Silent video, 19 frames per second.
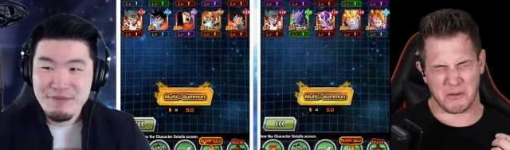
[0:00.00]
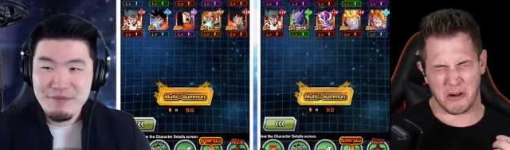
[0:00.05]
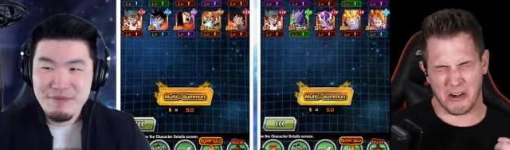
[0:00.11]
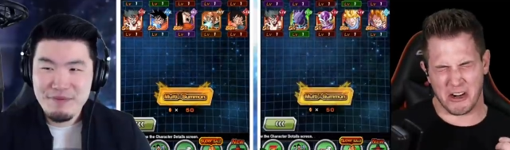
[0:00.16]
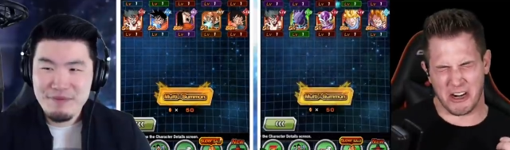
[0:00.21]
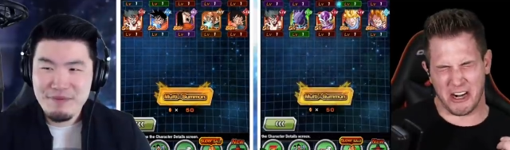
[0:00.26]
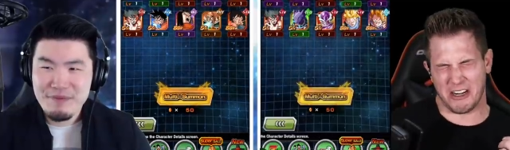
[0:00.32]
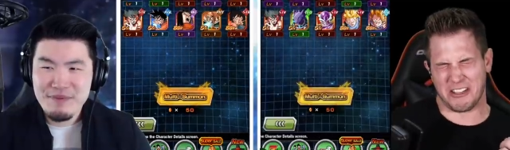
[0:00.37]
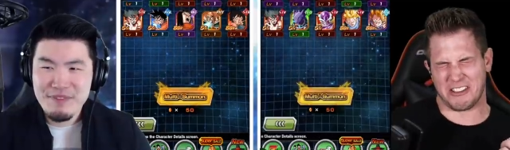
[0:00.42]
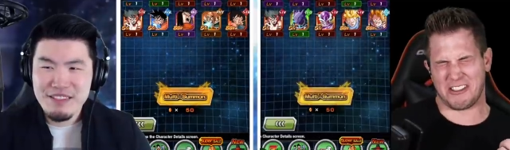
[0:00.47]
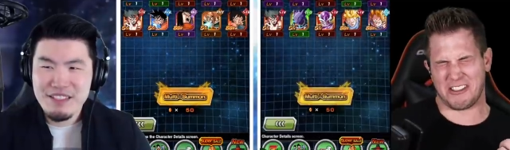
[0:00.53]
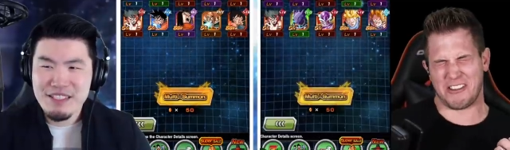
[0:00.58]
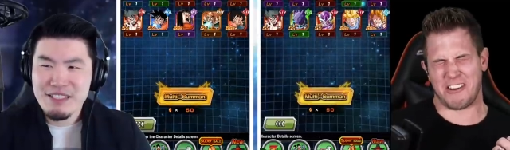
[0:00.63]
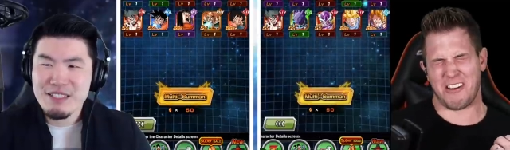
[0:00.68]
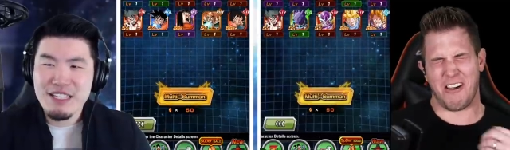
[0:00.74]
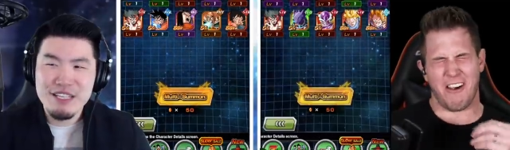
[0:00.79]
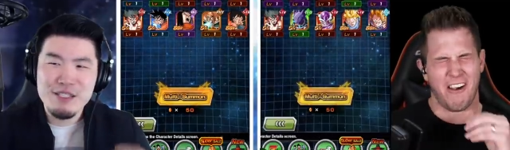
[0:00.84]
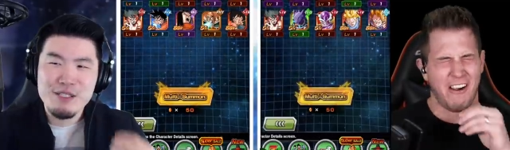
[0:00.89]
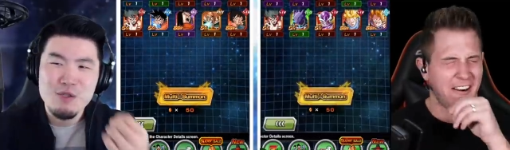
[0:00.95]
Speaker 1: were
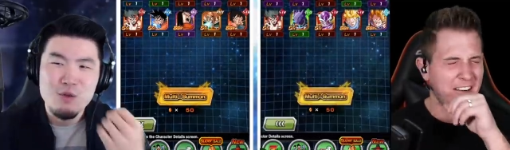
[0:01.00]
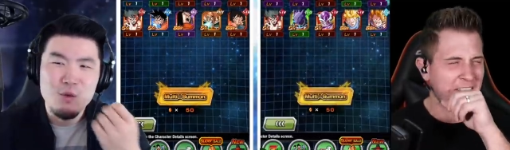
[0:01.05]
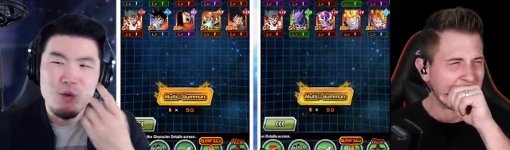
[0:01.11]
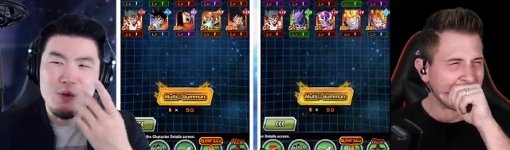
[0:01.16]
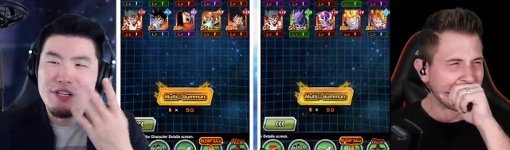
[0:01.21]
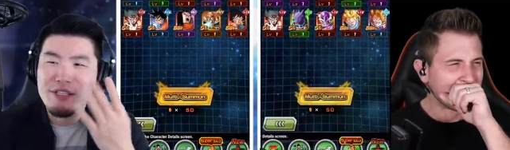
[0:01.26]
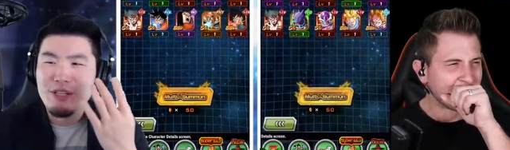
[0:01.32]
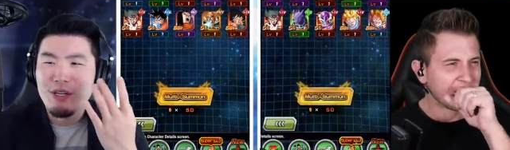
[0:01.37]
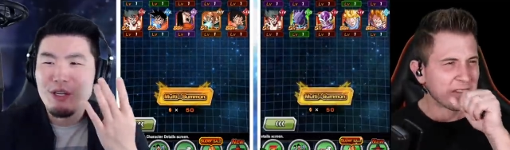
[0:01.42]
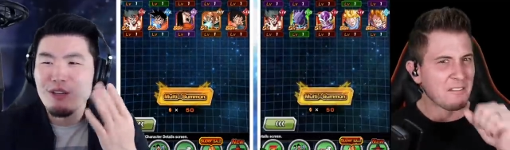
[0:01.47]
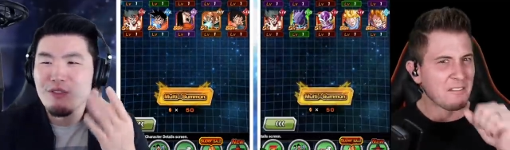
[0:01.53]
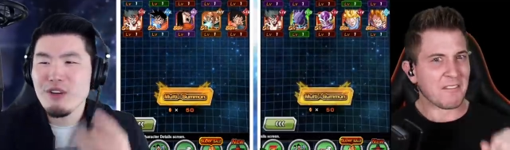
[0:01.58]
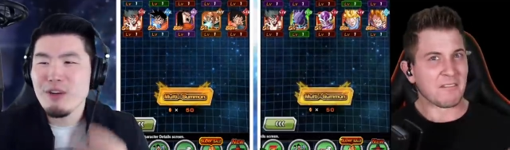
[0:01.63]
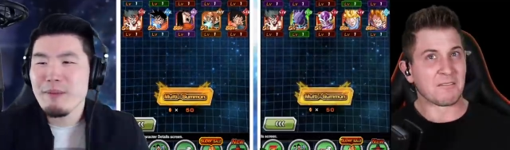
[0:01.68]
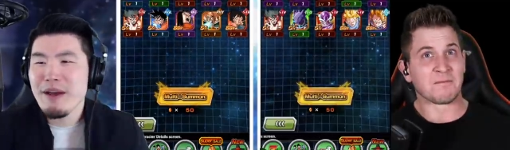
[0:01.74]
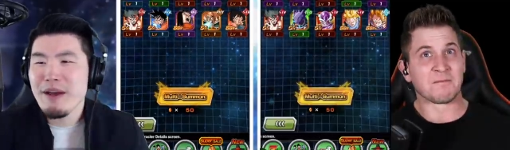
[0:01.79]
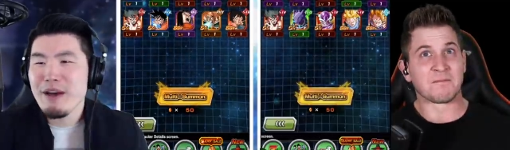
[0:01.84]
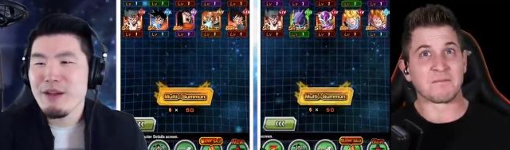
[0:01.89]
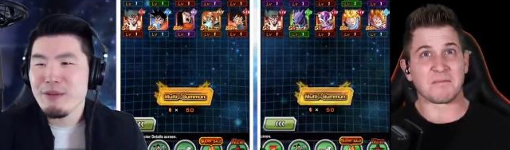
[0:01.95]
just like squirts all over
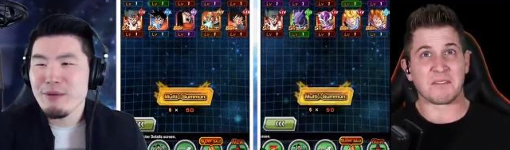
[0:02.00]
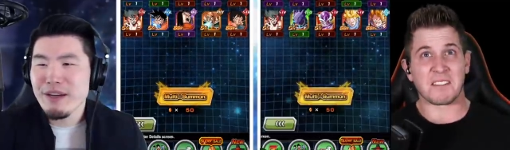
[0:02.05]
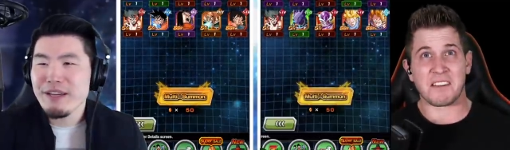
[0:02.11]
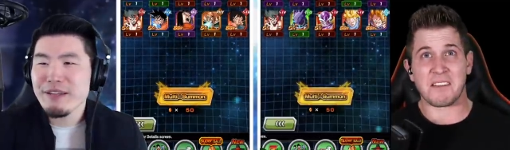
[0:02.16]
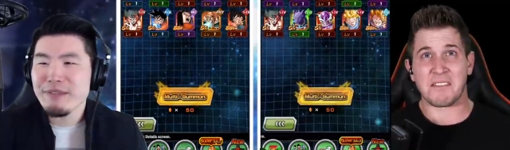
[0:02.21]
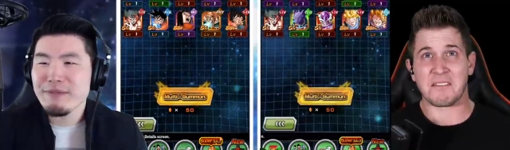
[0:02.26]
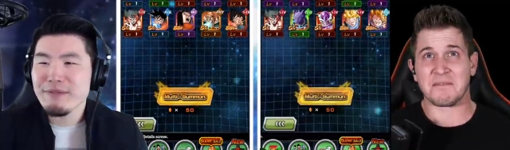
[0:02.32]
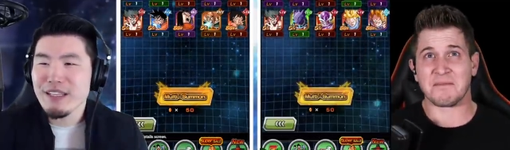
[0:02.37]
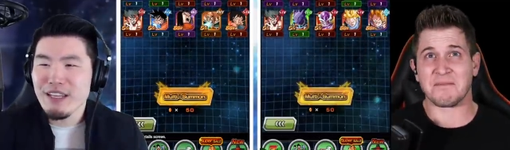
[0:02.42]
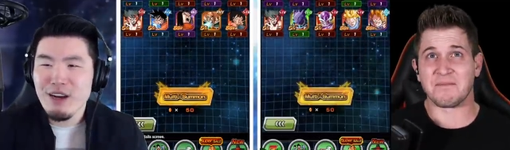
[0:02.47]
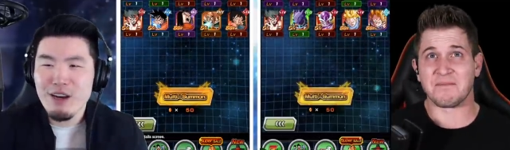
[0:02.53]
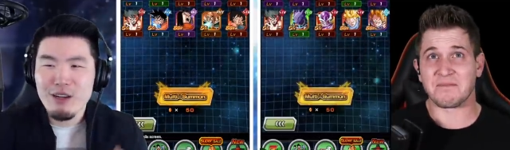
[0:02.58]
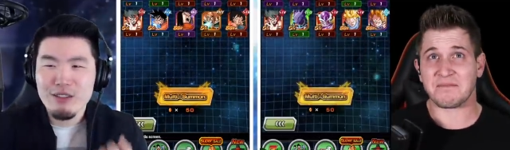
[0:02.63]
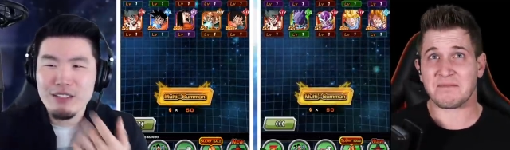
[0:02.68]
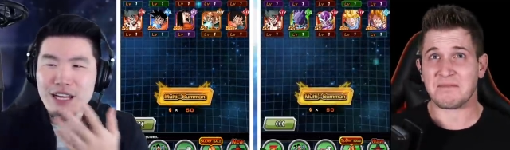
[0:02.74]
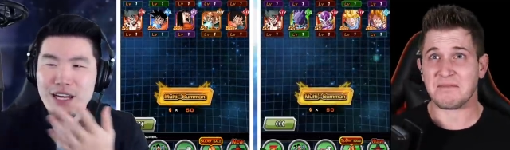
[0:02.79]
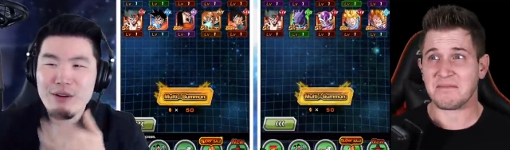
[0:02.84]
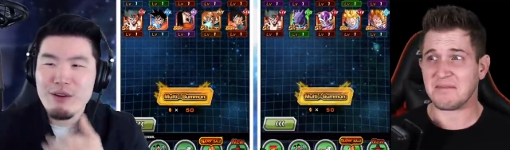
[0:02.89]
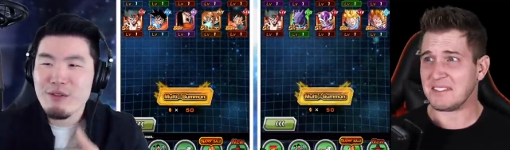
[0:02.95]
your mouth, right? Like all
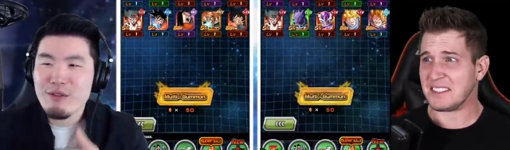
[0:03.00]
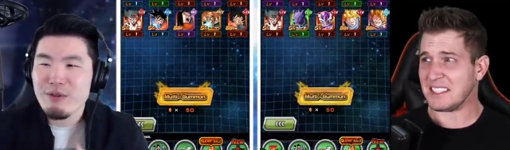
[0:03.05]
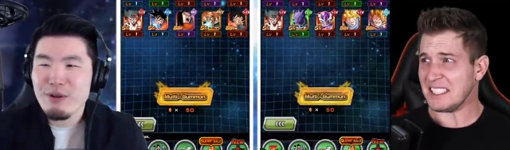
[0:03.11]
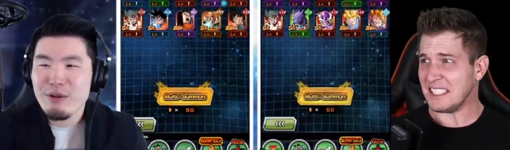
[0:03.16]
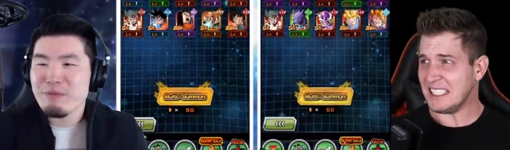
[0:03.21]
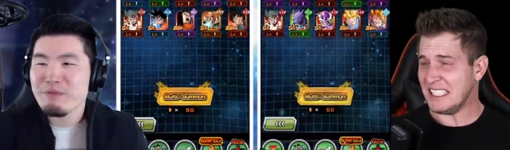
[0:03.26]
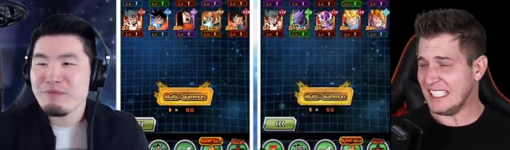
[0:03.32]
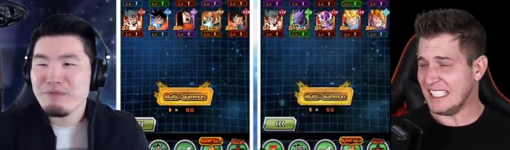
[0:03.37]
down your throat.